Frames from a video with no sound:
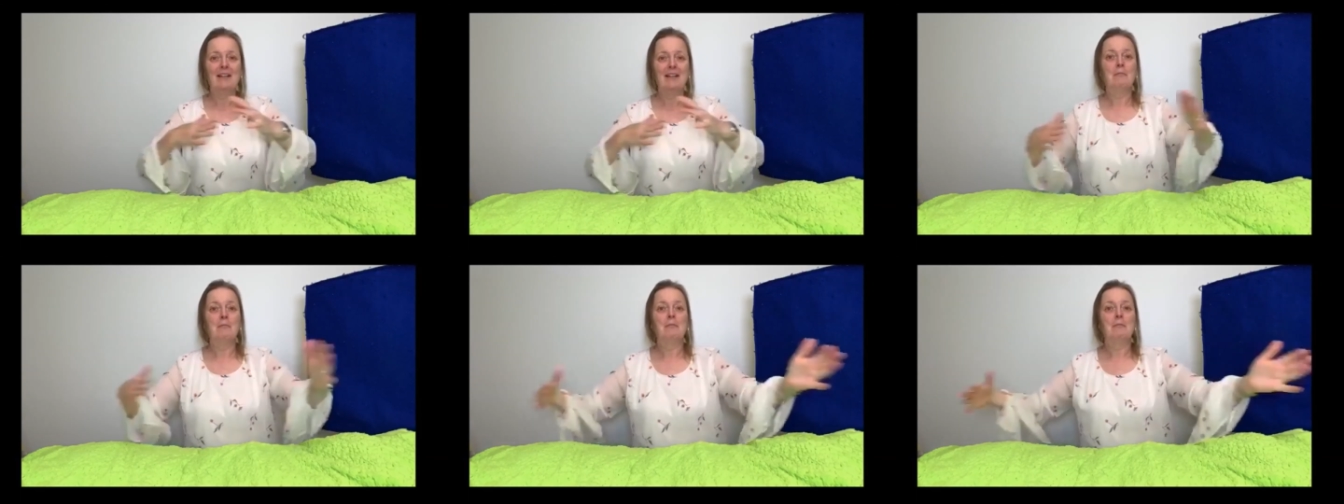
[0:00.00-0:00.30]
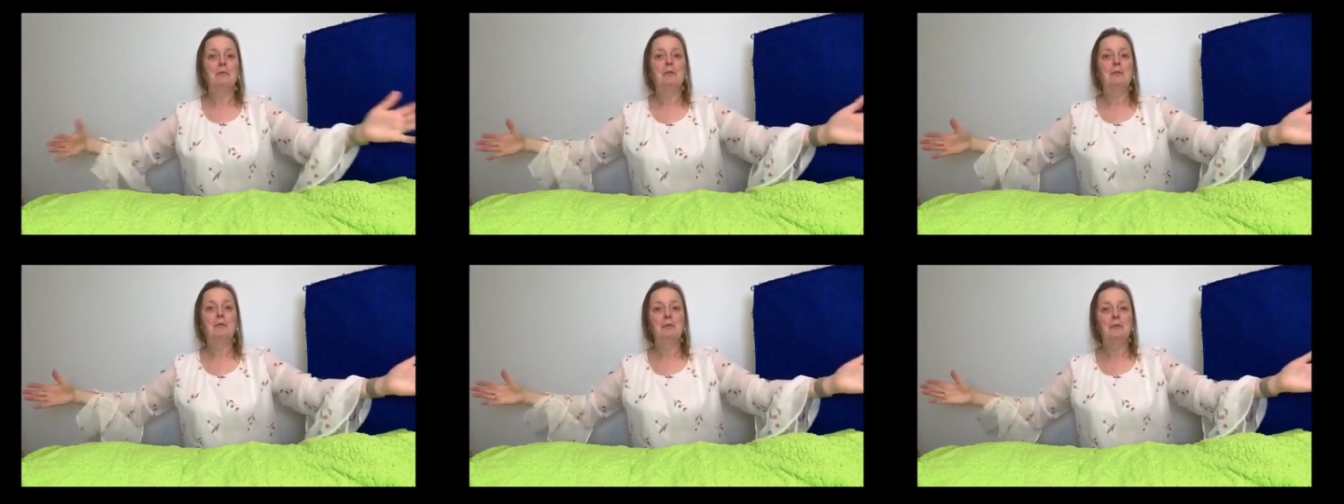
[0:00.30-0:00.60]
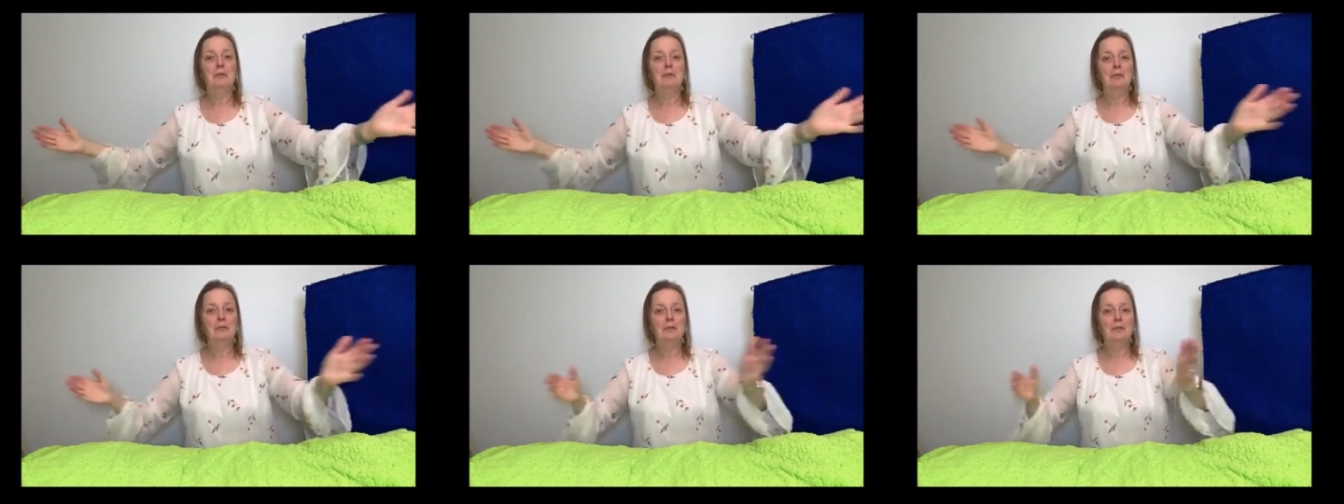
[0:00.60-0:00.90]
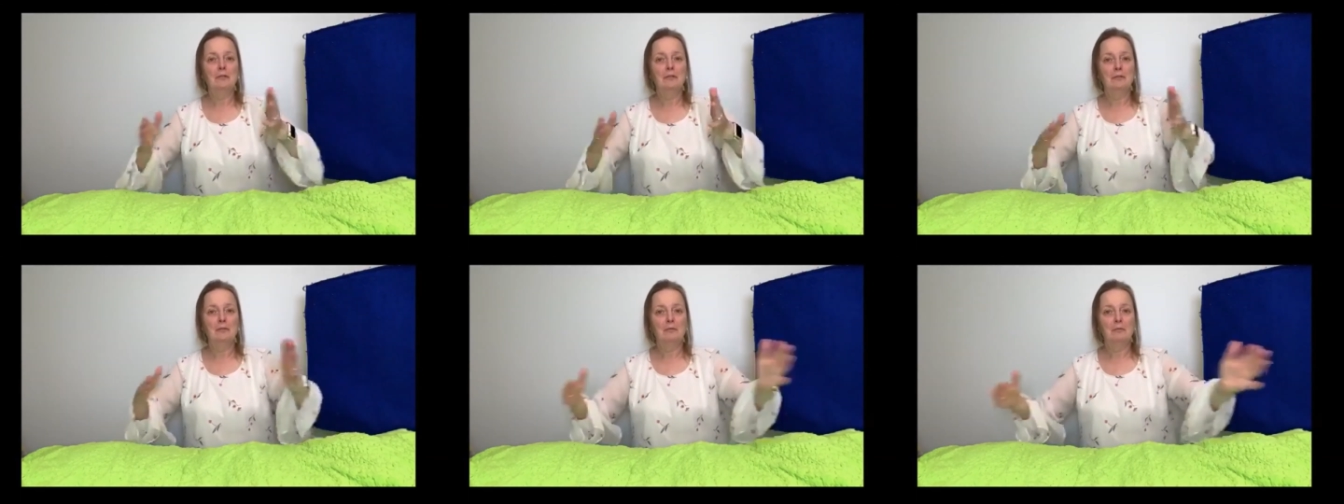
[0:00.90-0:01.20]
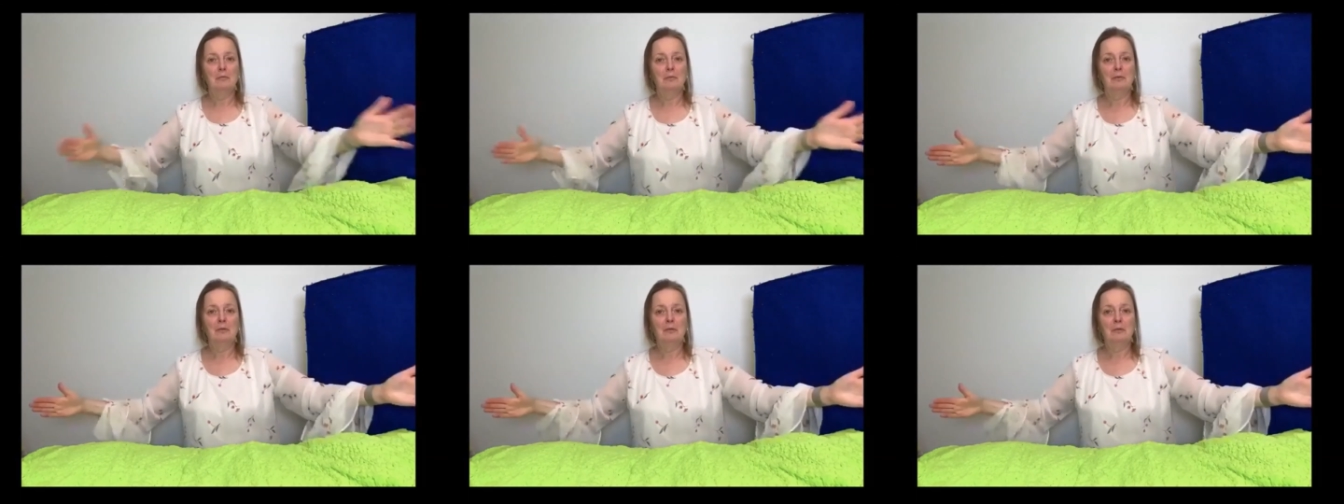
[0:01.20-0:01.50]
Pull,
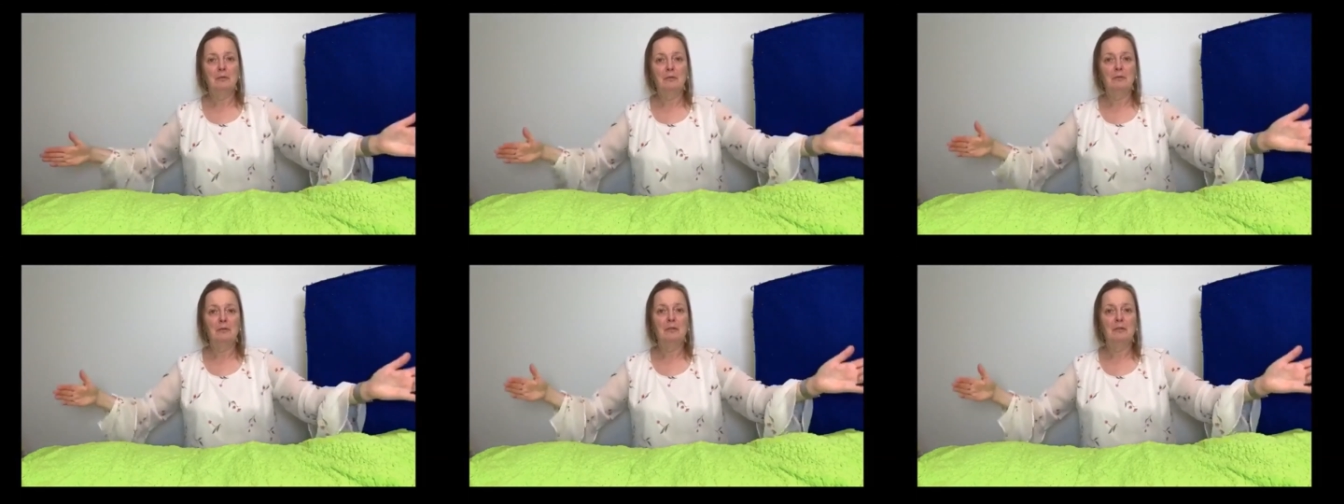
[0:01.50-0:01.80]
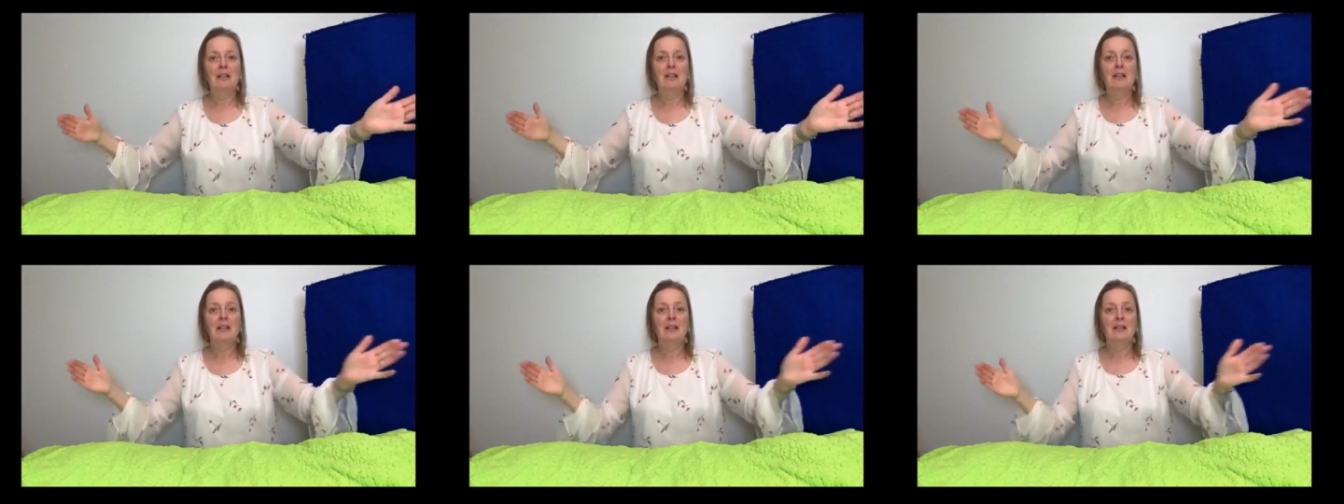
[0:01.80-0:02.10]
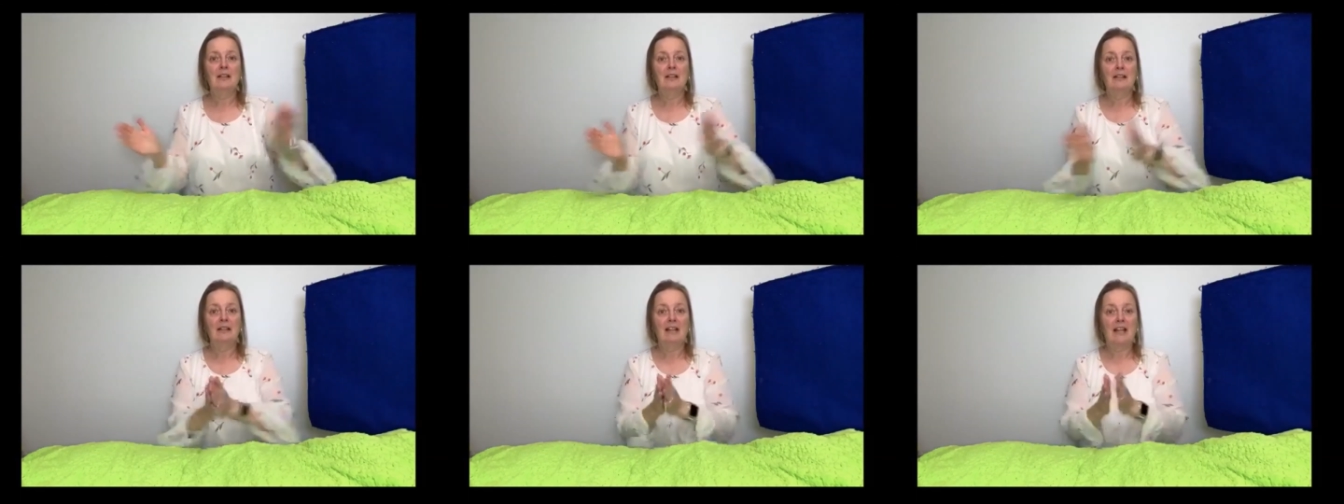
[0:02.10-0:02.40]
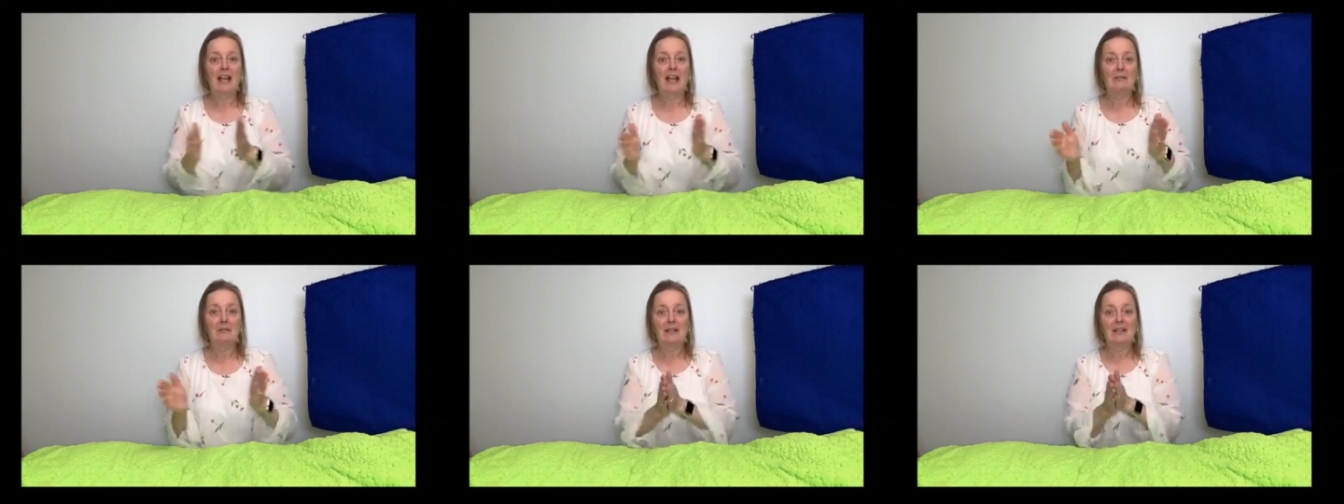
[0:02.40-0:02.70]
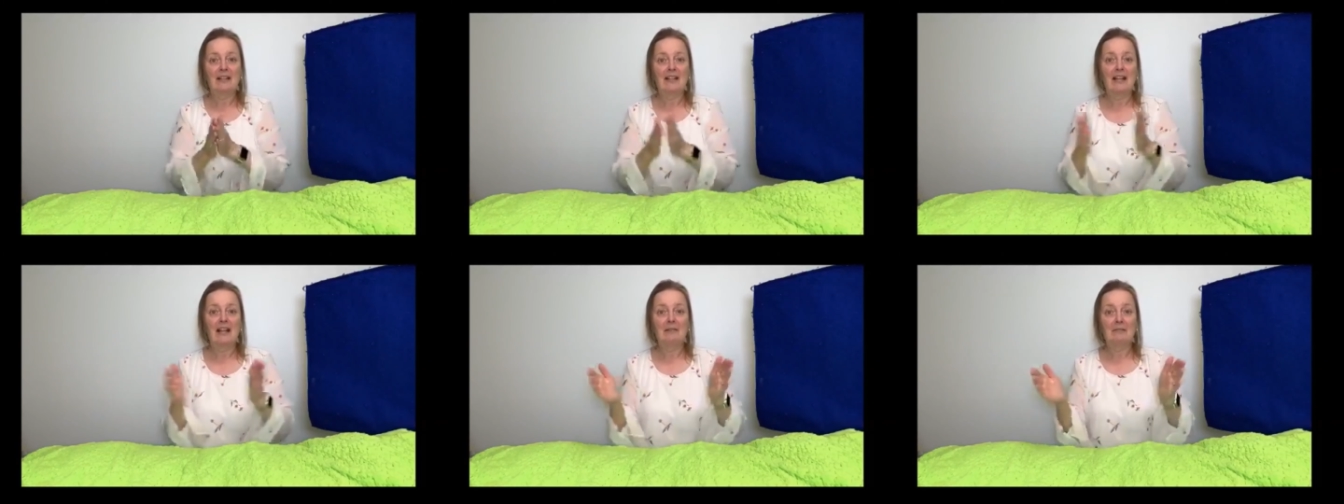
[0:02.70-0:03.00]
pull, clap,
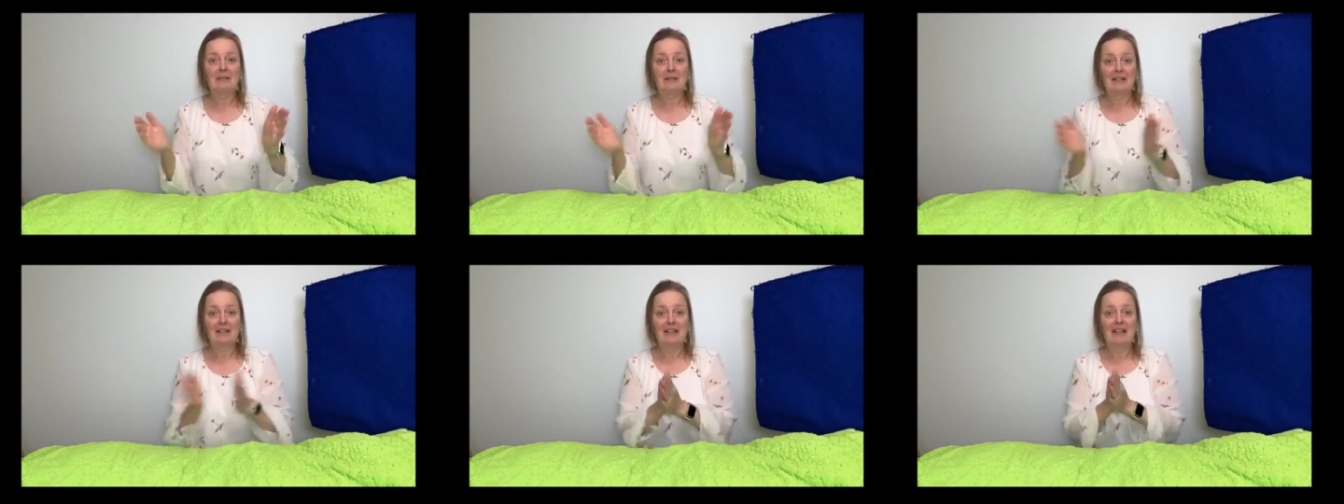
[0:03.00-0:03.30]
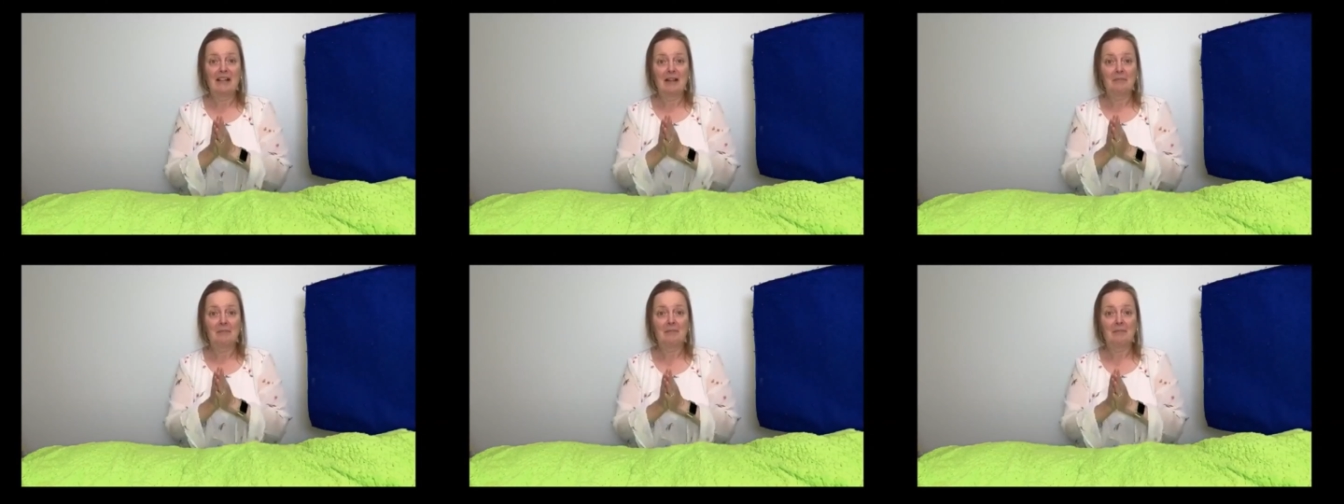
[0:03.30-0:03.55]
clap, clap.